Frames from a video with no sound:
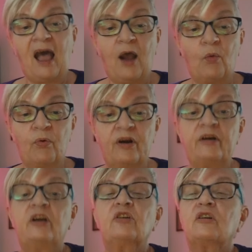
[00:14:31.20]

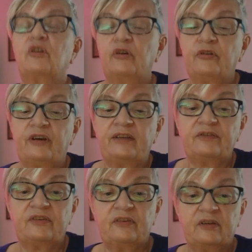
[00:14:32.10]
our
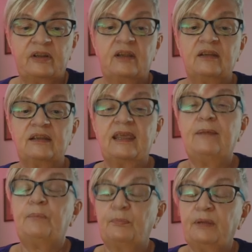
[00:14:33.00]
current
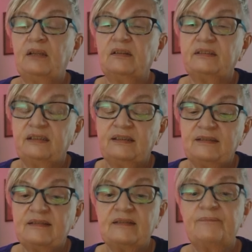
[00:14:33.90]

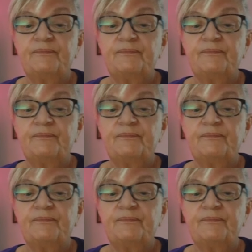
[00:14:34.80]
capabilities